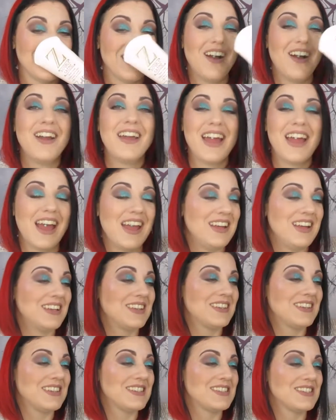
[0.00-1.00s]
I hated
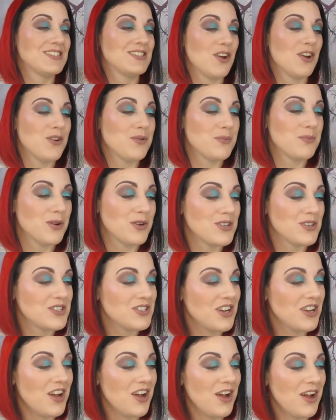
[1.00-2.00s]
this so
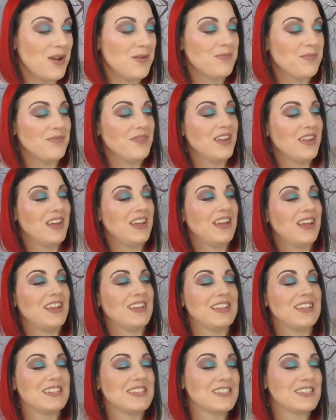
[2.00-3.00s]
much.
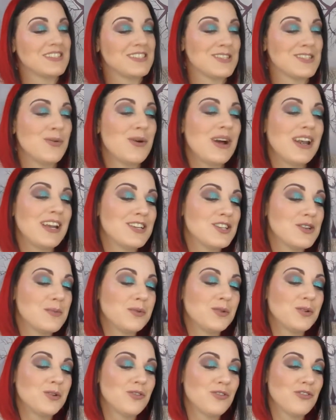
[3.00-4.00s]
This is a Zoella
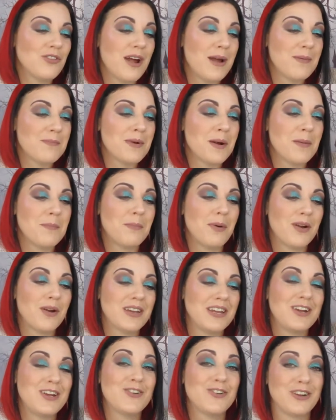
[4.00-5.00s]
Double Creme
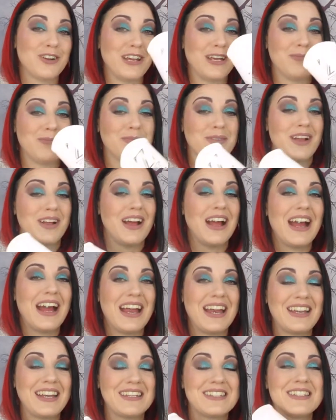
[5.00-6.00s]
Body Cream,
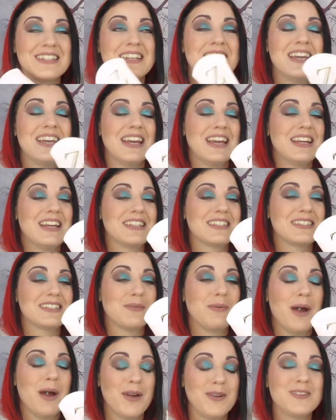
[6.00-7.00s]
and it's
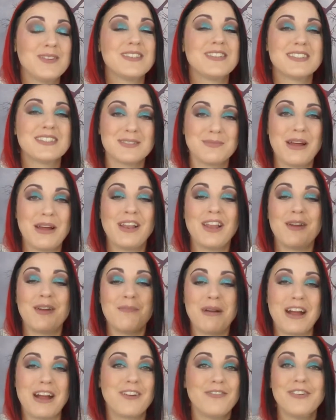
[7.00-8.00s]
supposed to smell like
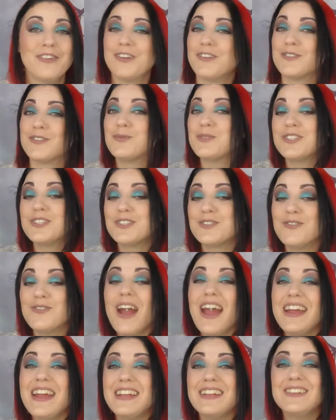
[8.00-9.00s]
macaroons, which is
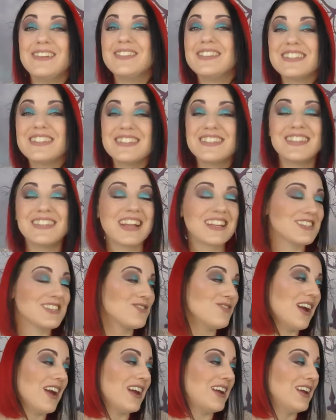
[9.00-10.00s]
great, that's
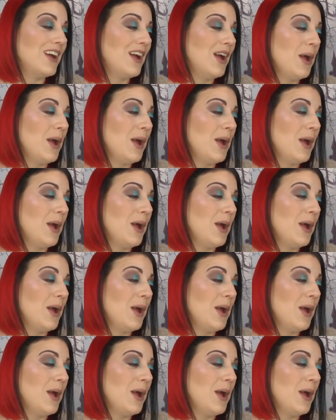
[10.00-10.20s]
great.